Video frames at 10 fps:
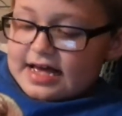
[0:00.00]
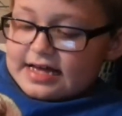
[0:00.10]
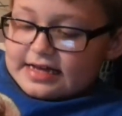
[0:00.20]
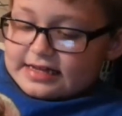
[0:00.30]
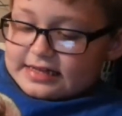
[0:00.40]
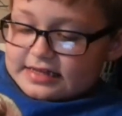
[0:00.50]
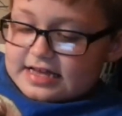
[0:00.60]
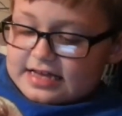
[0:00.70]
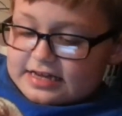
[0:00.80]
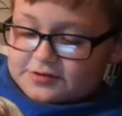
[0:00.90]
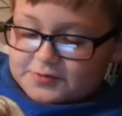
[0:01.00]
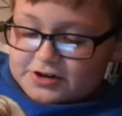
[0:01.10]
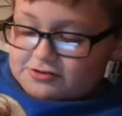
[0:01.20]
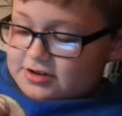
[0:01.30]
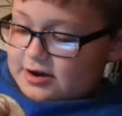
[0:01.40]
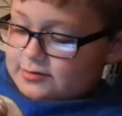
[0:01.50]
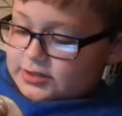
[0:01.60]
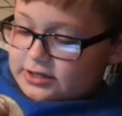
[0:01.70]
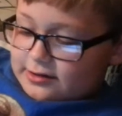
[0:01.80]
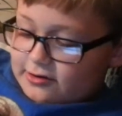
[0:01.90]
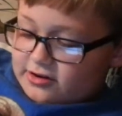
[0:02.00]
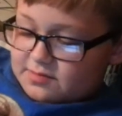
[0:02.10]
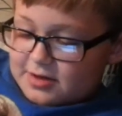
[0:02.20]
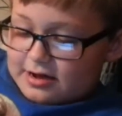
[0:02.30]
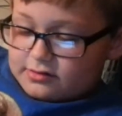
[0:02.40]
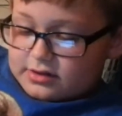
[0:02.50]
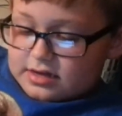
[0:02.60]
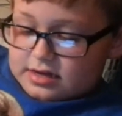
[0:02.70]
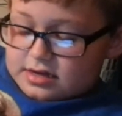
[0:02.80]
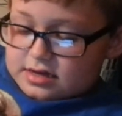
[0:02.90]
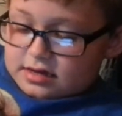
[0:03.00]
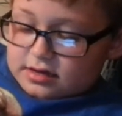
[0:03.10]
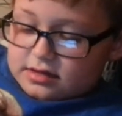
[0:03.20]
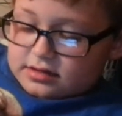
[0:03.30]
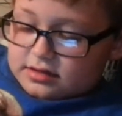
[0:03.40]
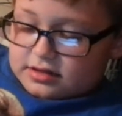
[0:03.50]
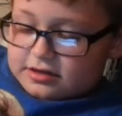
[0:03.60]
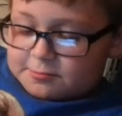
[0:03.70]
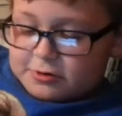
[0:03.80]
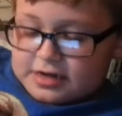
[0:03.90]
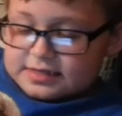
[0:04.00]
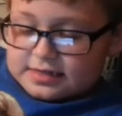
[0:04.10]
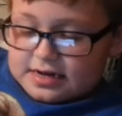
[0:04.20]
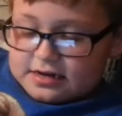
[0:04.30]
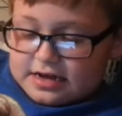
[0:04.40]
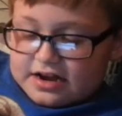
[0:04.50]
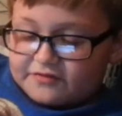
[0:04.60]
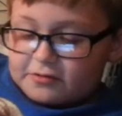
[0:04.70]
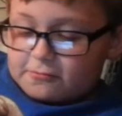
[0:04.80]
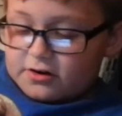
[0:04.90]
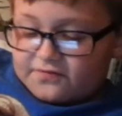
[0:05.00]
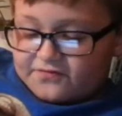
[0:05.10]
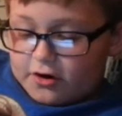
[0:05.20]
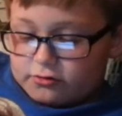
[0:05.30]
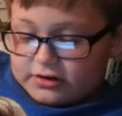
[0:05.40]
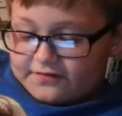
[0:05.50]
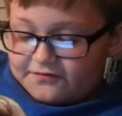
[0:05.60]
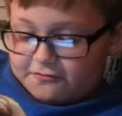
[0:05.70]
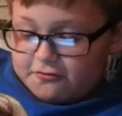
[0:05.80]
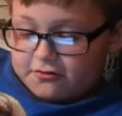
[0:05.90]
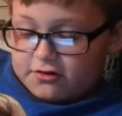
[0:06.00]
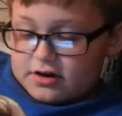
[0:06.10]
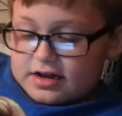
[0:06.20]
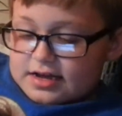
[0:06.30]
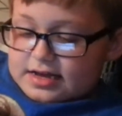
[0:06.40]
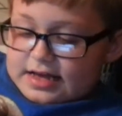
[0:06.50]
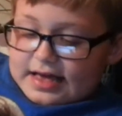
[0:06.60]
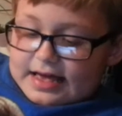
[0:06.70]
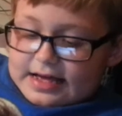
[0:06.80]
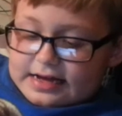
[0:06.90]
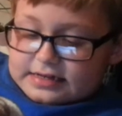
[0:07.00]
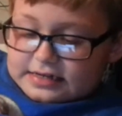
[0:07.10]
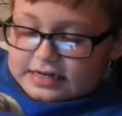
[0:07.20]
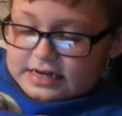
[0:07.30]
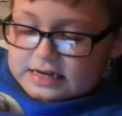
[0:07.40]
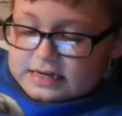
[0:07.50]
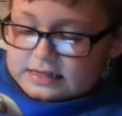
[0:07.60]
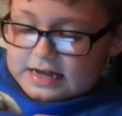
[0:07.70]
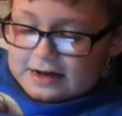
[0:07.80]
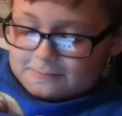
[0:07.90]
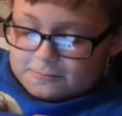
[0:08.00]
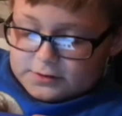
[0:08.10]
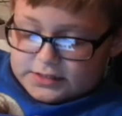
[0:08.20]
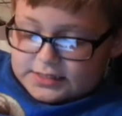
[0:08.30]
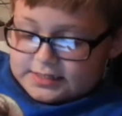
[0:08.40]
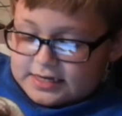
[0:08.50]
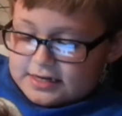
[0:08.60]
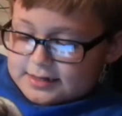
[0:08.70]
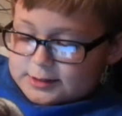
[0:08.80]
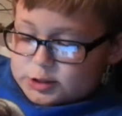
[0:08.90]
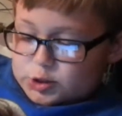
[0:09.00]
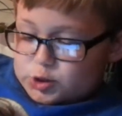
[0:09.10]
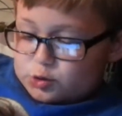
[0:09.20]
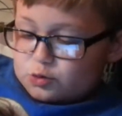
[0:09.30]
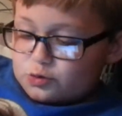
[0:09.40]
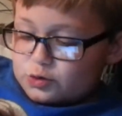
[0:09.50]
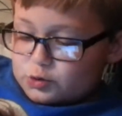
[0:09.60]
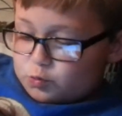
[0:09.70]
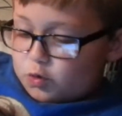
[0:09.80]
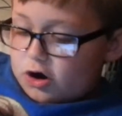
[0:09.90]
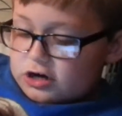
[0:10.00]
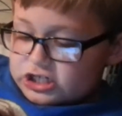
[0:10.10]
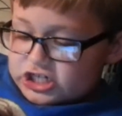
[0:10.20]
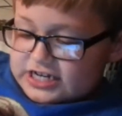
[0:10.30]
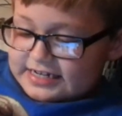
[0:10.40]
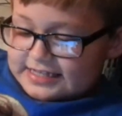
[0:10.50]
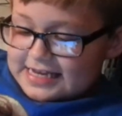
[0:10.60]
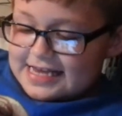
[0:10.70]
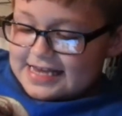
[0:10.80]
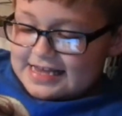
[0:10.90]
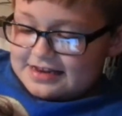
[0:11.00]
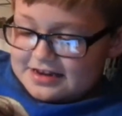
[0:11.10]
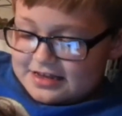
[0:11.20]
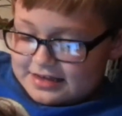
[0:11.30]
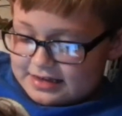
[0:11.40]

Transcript: And then we are going to learn about the president everyone voted for, and that was George Washington.